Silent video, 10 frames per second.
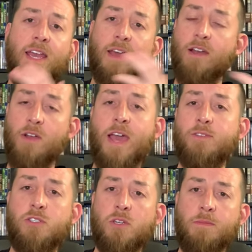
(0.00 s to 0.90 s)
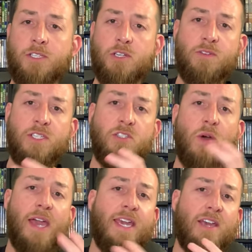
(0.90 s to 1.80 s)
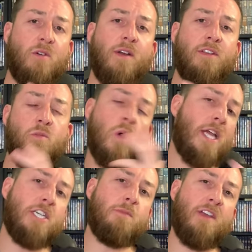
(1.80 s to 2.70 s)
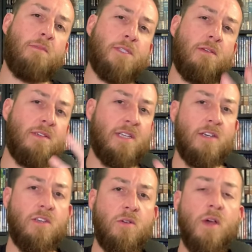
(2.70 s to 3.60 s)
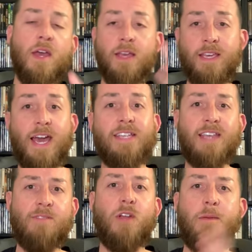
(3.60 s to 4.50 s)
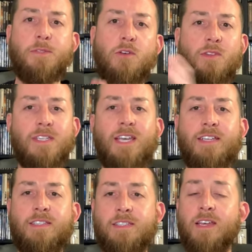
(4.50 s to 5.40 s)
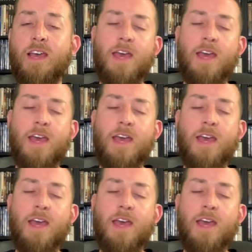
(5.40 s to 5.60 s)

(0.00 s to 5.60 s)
Now, I don't have streaming services, so I can't go on there and watch every episode and tell you yes, every episode this has this.